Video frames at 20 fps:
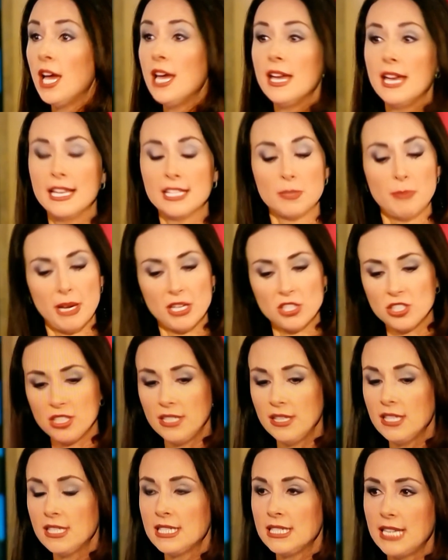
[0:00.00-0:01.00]
especially in
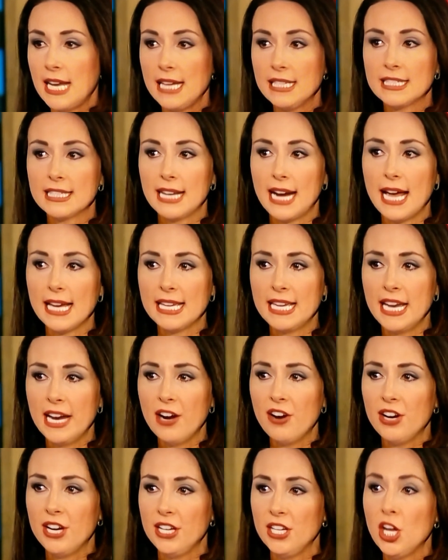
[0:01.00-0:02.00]
the states that I
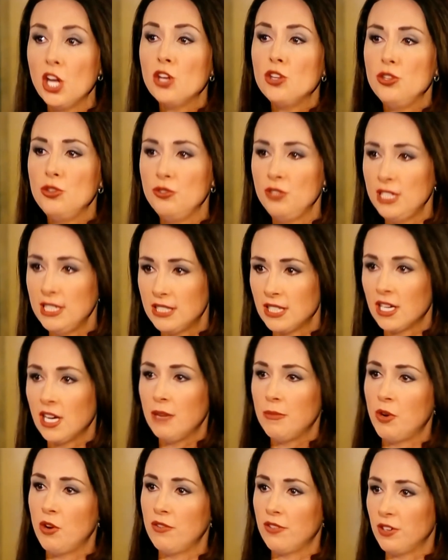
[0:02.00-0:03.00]
carried, you need to come
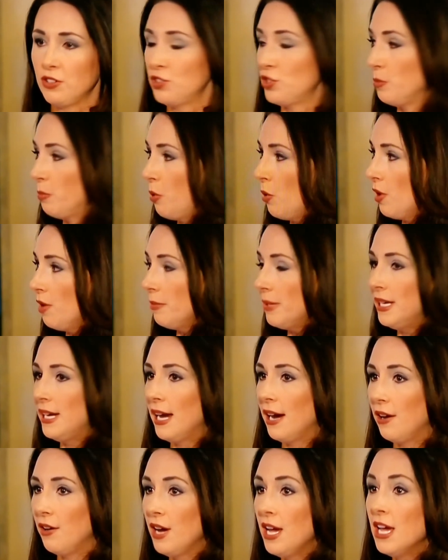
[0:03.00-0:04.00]
over and support me
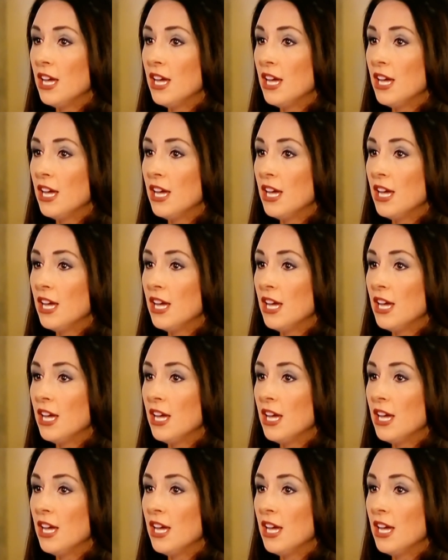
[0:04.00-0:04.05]
now.